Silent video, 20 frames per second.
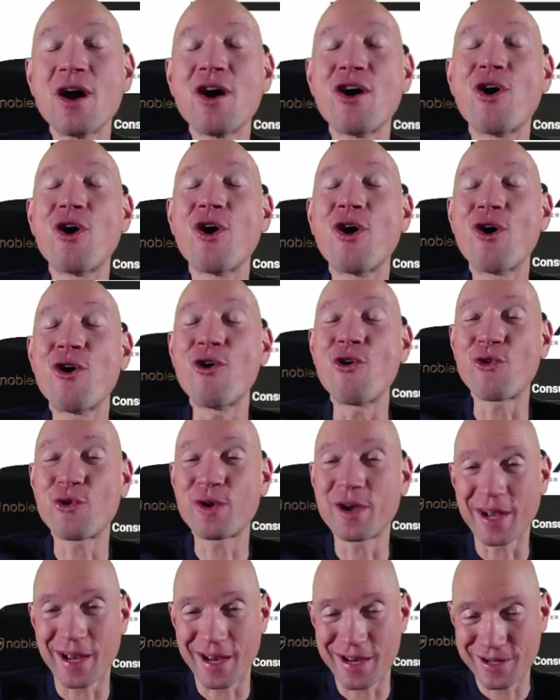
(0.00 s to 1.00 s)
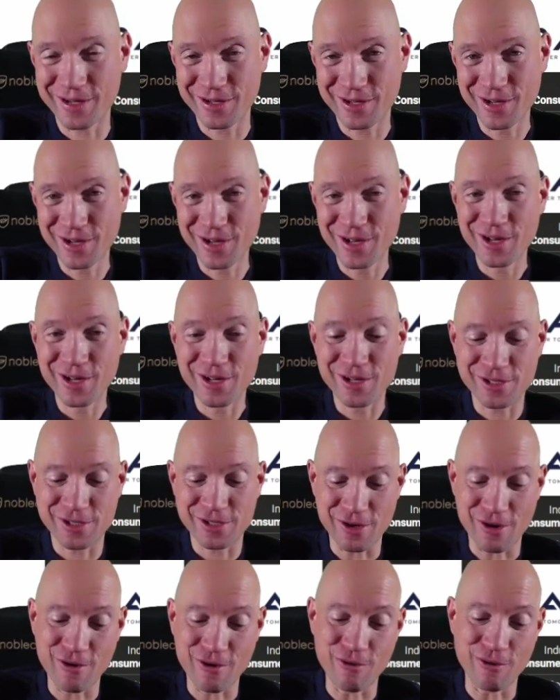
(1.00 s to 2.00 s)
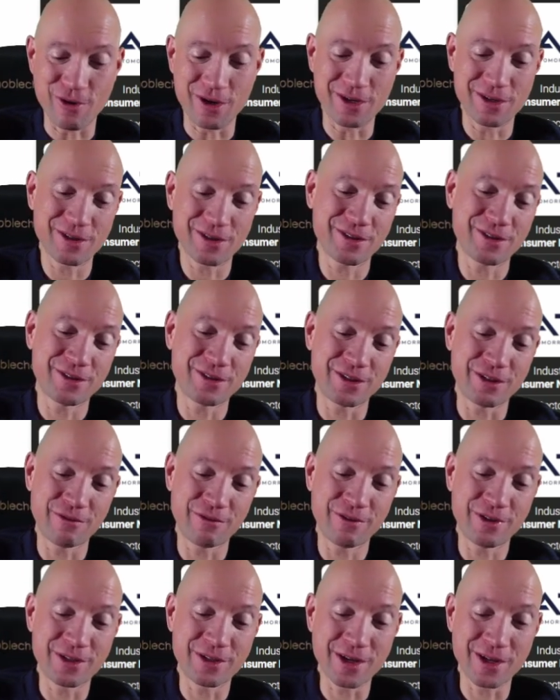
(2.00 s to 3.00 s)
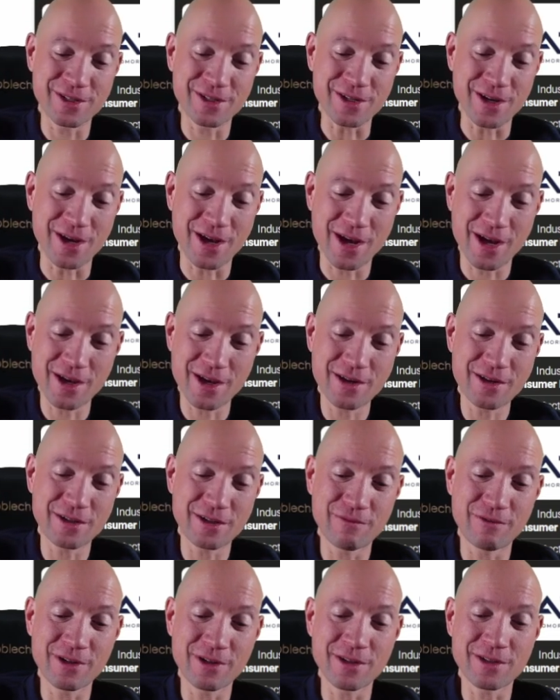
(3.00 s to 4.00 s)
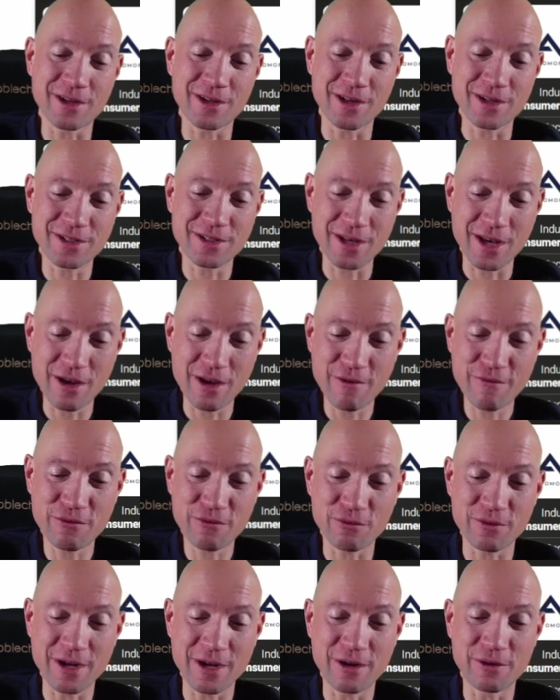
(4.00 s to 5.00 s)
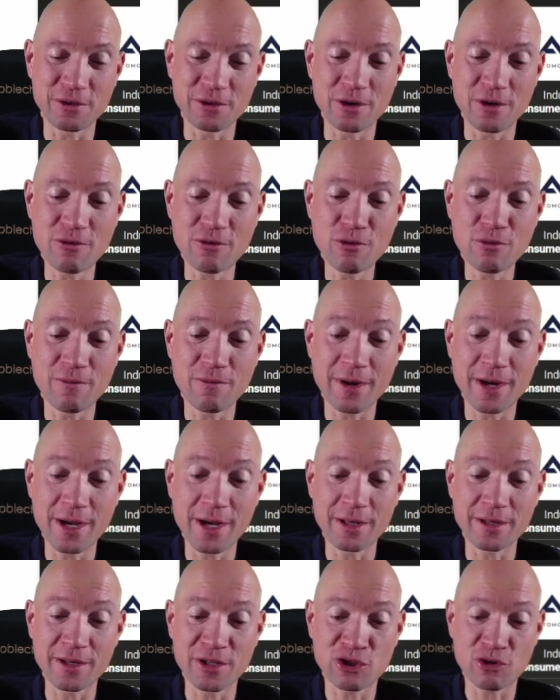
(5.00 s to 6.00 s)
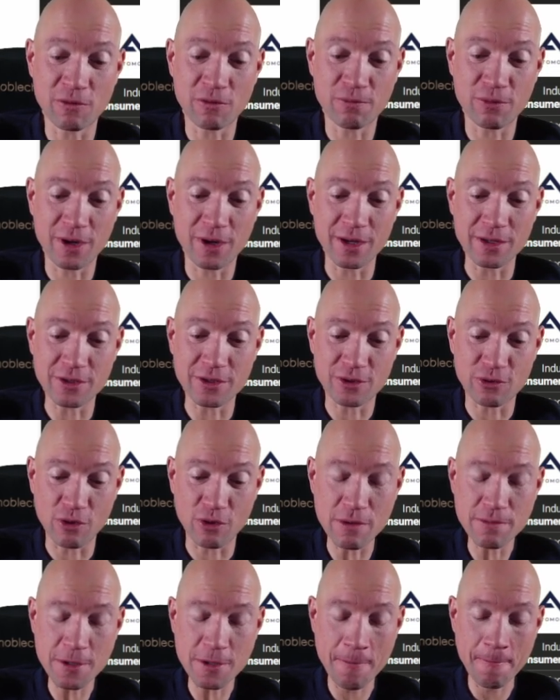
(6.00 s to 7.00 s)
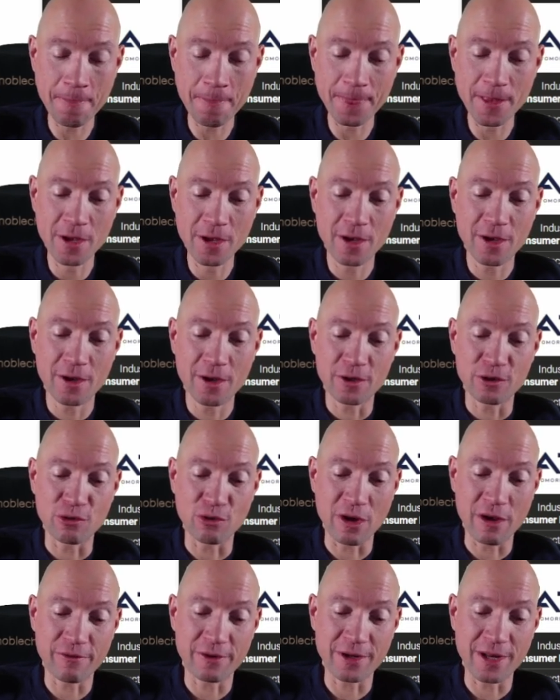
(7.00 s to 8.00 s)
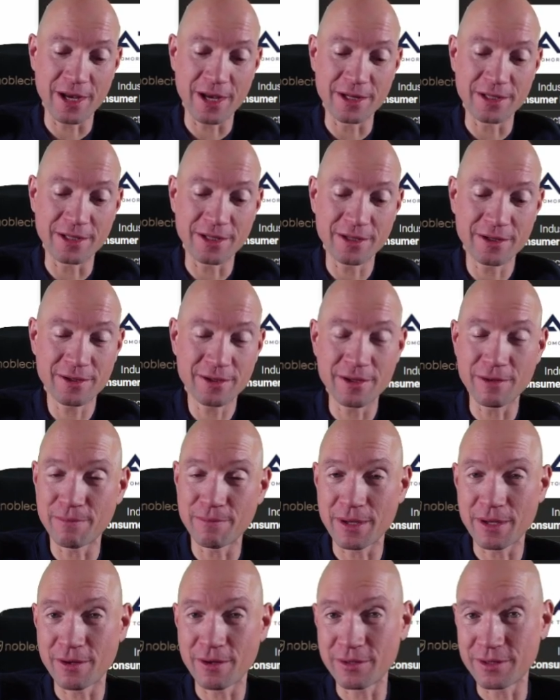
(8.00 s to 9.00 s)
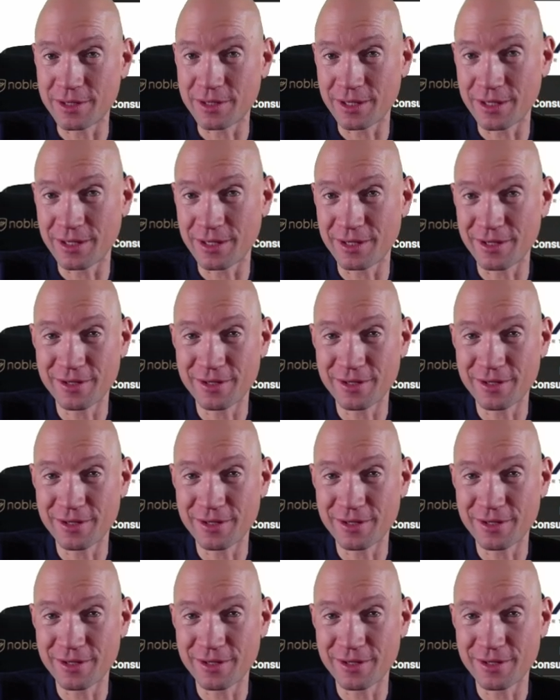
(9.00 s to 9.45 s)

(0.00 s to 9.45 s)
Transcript: Okay, so dividends are high, dividends are safe. You now know why the stock price dropped. You have an idea about the